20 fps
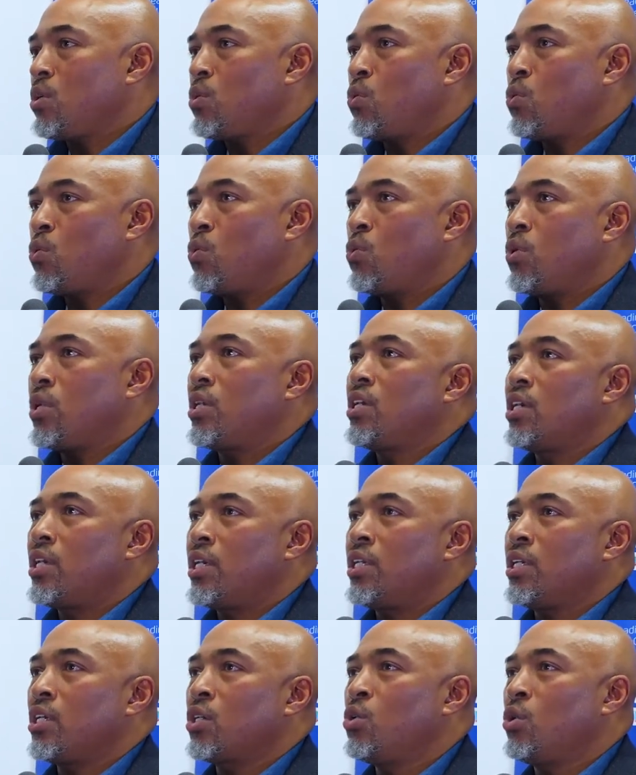Ooh,
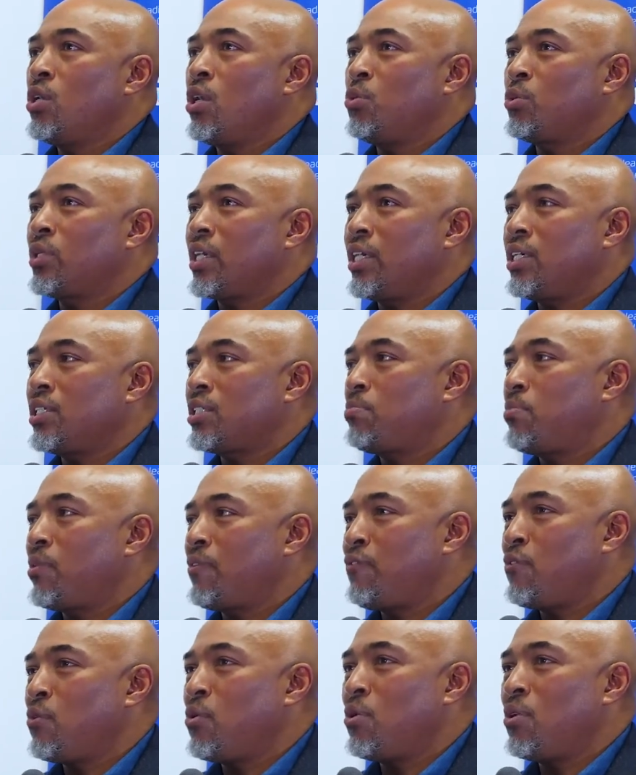in the good old days
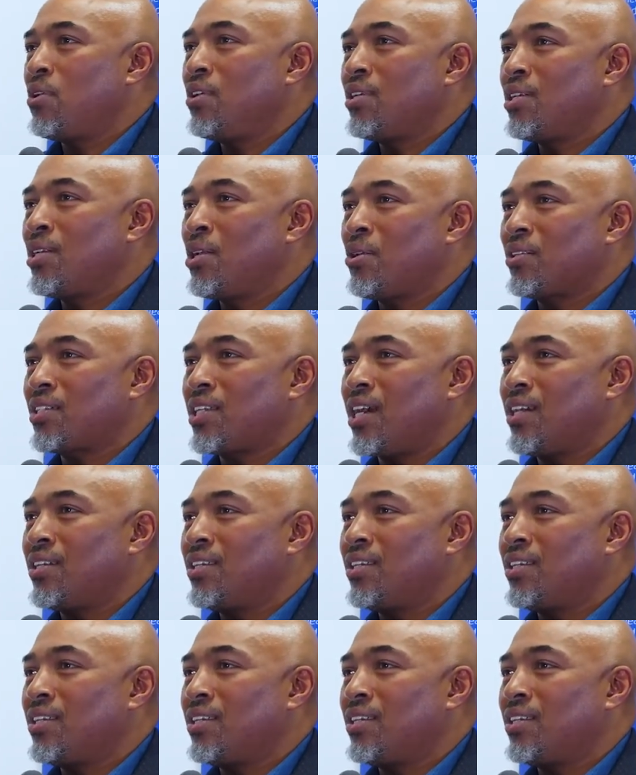before lockdown,